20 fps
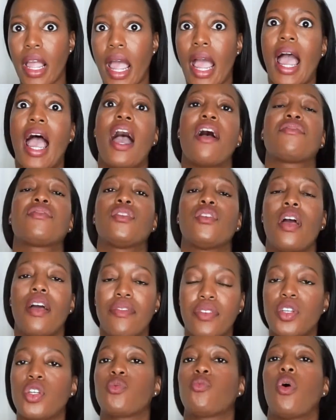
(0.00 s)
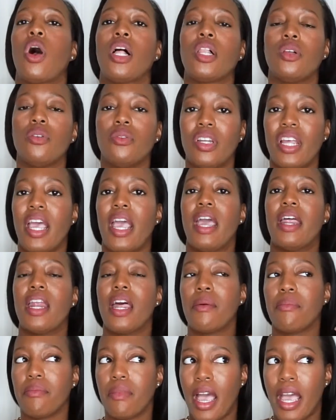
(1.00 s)
after I've swallowed it
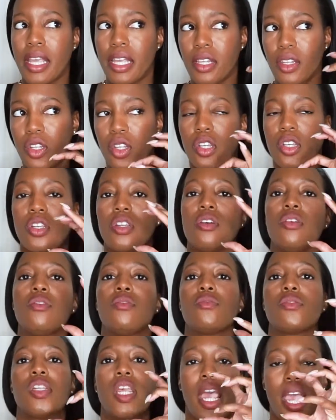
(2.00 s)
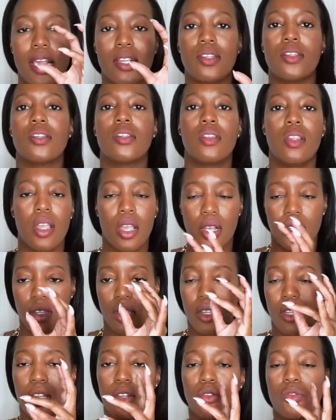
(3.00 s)
and I can still taste things
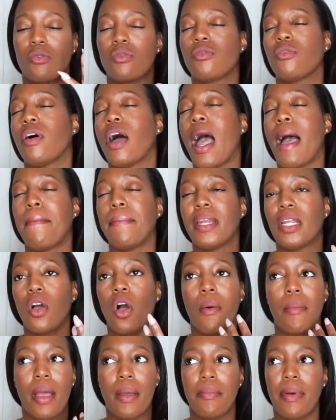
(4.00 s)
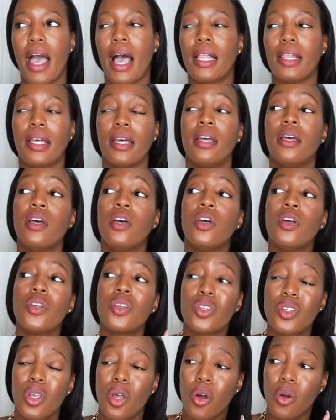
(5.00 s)
and things are still happening on my palate.
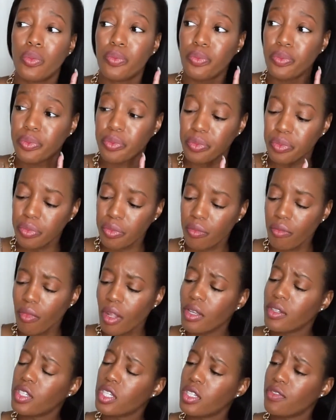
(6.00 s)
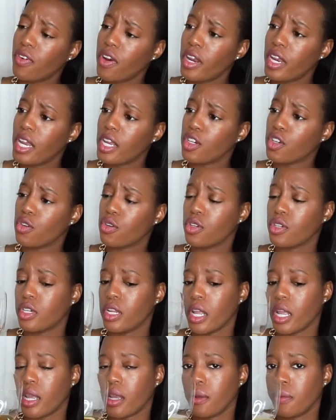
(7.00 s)
So this is very
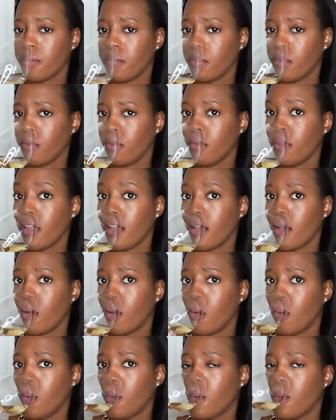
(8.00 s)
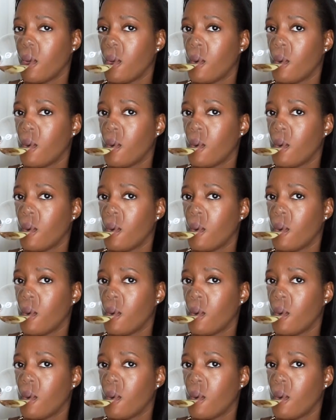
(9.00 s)
interesting. Now,